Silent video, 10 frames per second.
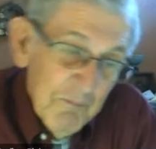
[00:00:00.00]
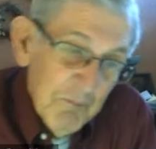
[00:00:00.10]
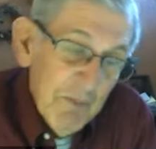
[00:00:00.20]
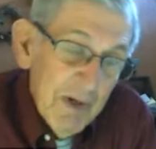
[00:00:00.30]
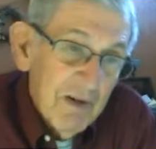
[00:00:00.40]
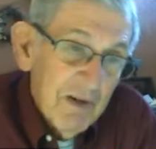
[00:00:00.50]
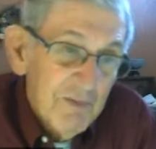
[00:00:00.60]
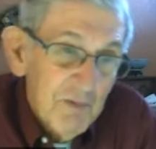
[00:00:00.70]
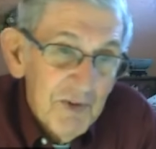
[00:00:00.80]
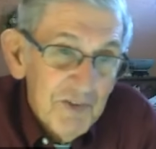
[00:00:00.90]

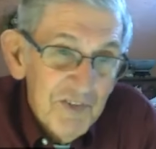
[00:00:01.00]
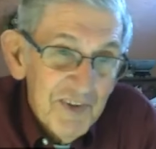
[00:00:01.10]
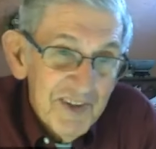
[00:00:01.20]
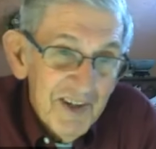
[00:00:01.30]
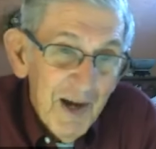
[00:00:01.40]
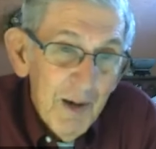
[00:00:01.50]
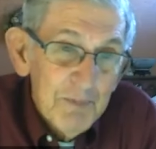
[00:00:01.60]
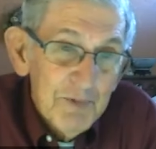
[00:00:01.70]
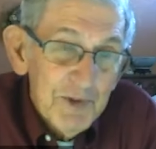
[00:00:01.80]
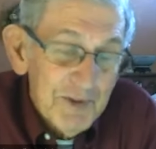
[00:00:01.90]
Marilyn was the
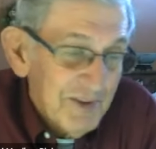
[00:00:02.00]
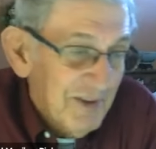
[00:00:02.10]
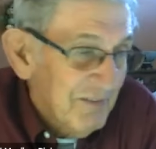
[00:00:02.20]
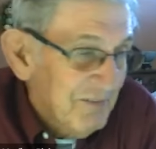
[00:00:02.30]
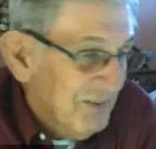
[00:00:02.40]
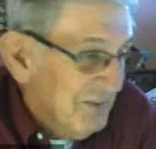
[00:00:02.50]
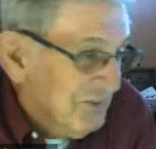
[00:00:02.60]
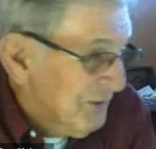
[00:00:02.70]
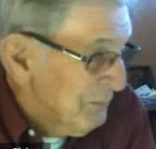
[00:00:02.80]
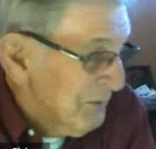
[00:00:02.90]
object of
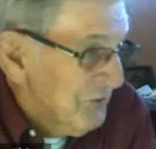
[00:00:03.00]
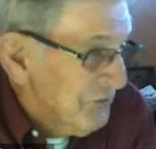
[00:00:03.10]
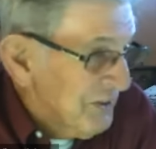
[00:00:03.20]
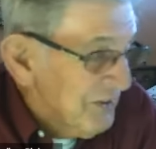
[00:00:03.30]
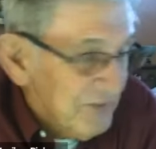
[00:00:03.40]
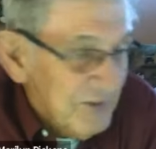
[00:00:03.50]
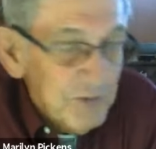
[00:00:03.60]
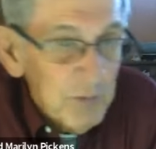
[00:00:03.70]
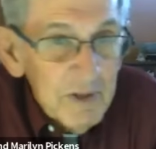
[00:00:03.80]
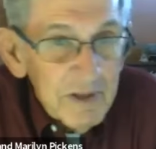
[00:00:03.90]
some deceit this
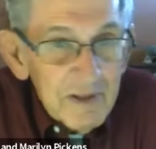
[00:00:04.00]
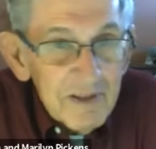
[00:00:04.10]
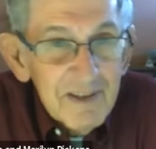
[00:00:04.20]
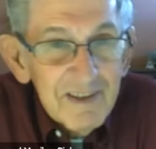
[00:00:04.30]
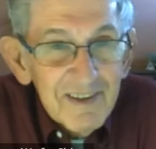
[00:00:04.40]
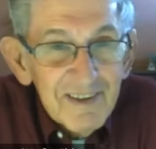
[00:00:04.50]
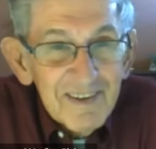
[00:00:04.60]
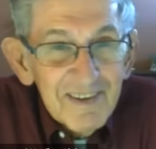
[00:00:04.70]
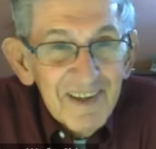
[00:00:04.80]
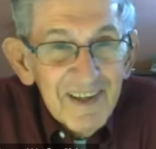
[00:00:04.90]
week,
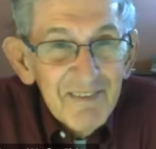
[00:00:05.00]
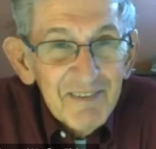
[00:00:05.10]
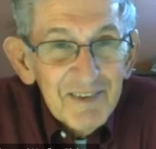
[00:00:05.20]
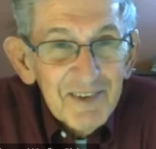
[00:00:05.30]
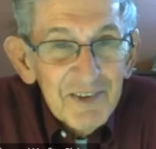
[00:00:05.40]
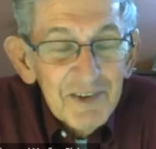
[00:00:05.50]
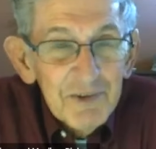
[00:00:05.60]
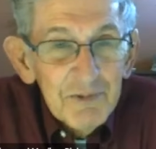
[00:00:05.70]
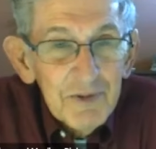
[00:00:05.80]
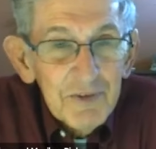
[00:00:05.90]
having to
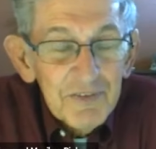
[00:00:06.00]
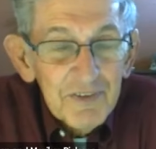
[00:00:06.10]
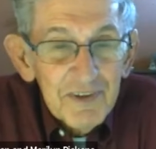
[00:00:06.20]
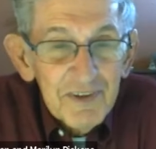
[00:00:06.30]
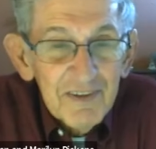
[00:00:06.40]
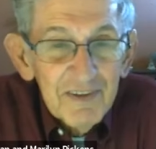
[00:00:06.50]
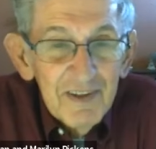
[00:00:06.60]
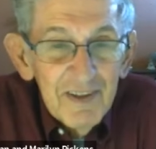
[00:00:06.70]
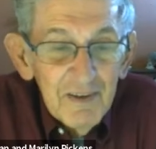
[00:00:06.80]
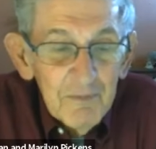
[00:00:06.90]
do with
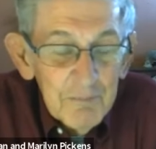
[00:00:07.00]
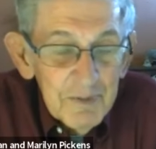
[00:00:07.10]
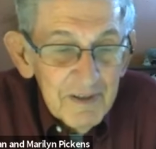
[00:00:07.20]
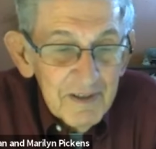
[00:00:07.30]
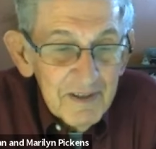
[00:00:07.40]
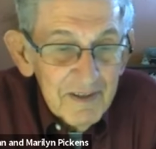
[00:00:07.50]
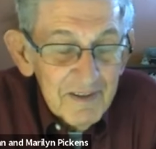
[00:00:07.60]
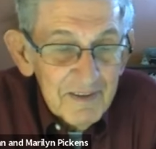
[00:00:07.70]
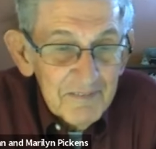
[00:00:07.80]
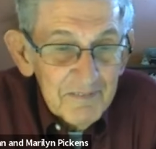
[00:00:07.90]

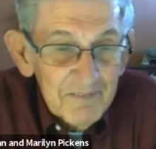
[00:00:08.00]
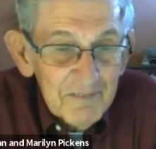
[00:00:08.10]
being